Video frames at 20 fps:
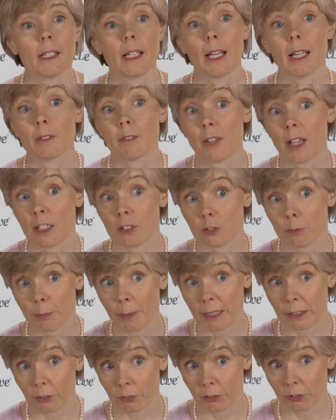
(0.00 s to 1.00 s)
advanced
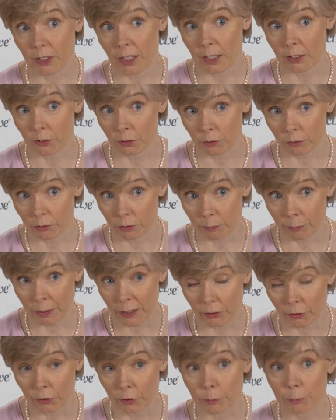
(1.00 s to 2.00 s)
pancreas cancer in
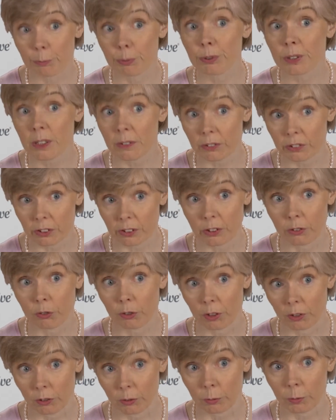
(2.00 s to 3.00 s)
patients previously
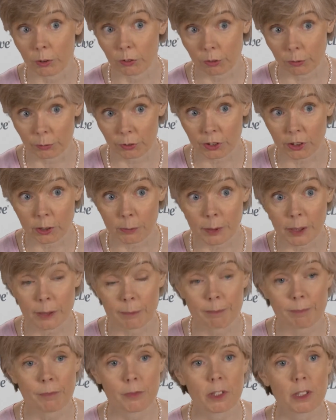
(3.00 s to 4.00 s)
treated with
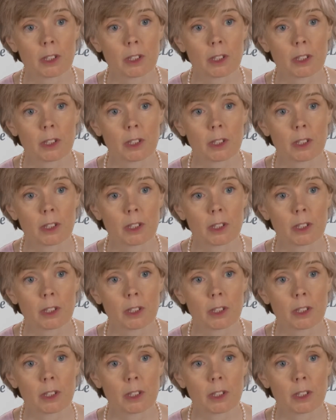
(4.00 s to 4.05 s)
gemcitabine